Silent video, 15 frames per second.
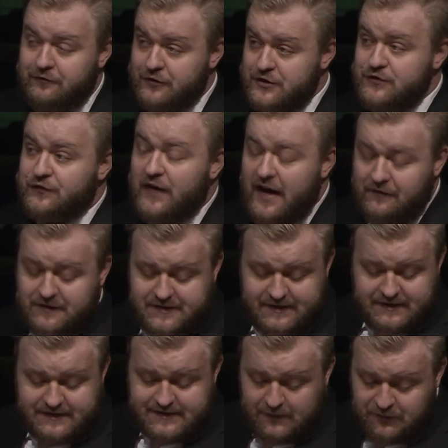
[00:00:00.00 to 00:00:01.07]
verse 5, it
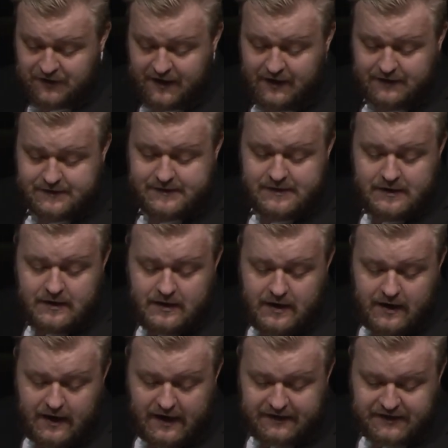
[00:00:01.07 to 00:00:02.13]
says something else.
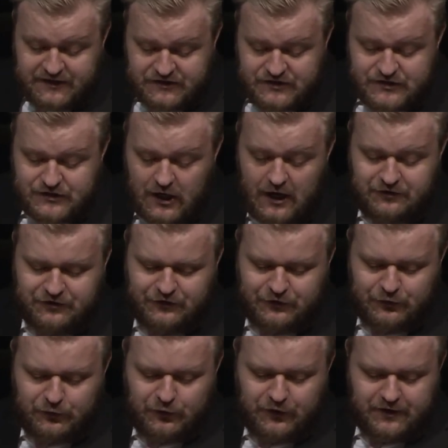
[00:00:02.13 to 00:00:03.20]
And he sought the
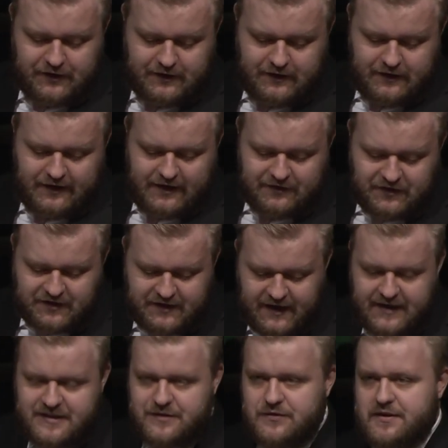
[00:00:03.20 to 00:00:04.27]
Lord in the
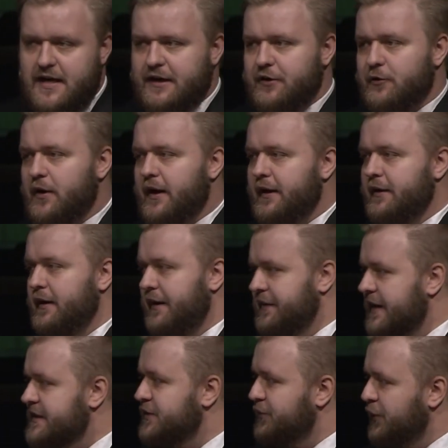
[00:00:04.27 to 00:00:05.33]
days of Zechariah. And
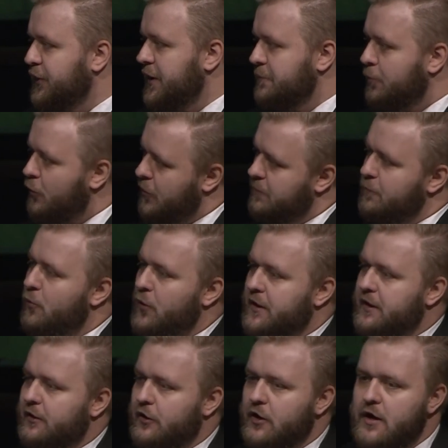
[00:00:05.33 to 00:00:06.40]
that's a really important point
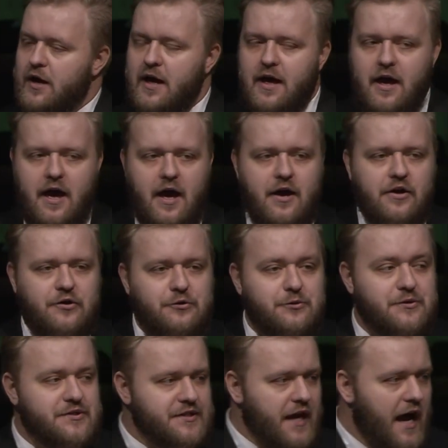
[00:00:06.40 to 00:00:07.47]
here.
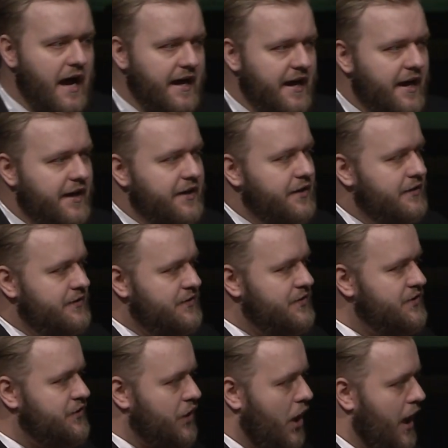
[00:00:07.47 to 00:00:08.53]
Uzziah
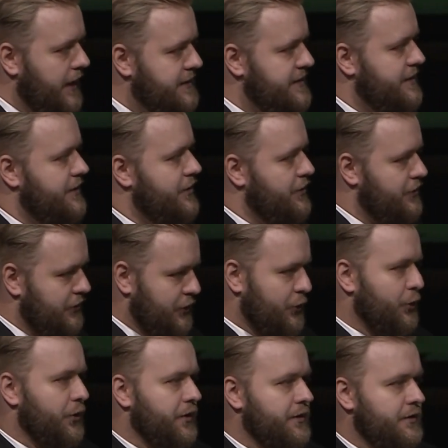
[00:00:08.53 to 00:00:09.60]
sought the
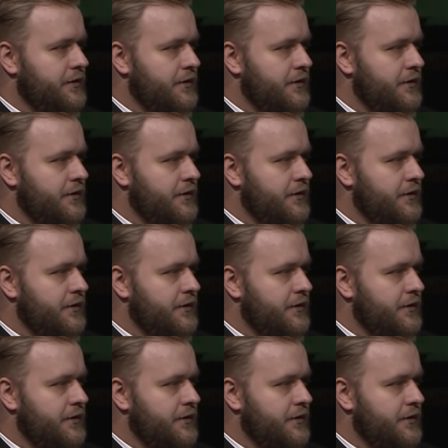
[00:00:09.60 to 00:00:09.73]
Lord.